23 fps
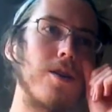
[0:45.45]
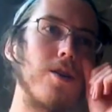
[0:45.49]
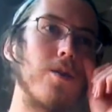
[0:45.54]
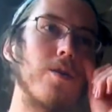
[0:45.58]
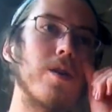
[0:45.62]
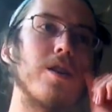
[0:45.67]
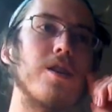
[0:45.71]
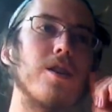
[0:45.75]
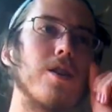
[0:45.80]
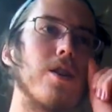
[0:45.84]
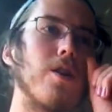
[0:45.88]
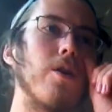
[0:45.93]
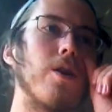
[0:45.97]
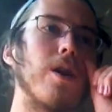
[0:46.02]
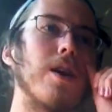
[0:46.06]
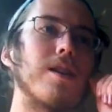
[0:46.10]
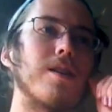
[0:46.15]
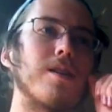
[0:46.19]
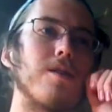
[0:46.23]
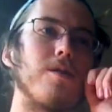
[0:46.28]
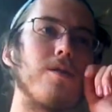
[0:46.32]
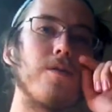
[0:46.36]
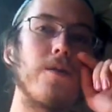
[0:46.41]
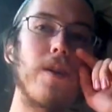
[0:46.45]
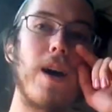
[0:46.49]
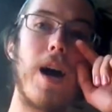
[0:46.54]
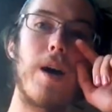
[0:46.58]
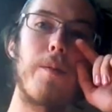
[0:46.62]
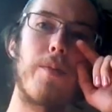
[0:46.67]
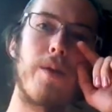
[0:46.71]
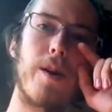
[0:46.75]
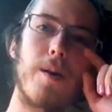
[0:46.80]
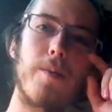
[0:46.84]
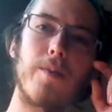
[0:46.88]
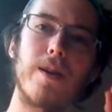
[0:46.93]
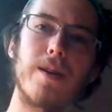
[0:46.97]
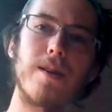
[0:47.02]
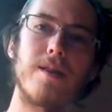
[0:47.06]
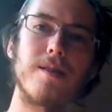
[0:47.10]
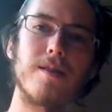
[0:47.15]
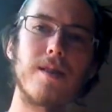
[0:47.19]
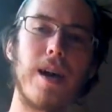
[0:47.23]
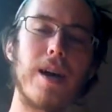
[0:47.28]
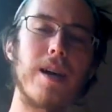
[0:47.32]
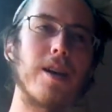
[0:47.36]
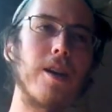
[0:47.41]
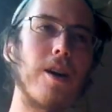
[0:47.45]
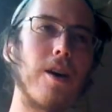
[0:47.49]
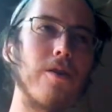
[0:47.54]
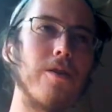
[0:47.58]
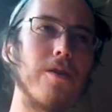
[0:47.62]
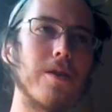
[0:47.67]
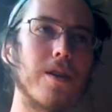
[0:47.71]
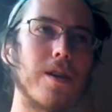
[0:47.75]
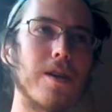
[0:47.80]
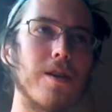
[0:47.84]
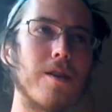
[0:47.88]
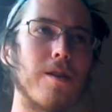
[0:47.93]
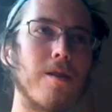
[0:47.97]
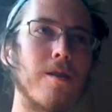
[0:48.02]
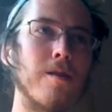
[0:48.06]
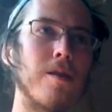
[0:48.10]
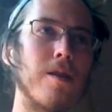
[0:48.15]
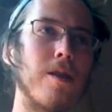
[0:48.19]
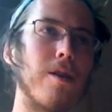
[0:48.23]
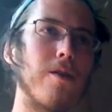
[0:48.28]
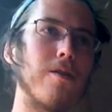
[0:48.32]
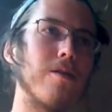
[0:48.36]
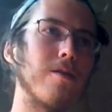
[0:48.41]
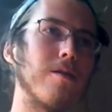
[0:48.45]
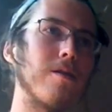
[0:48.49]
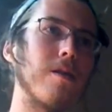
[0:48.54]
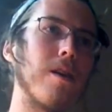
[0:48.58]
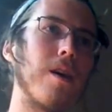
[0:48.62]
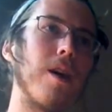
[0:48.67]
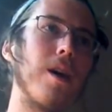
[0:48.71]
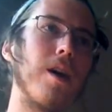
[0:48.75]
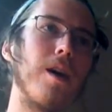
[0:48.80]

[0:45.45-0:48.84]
You can do it. You've got purpose. I know you can learn those.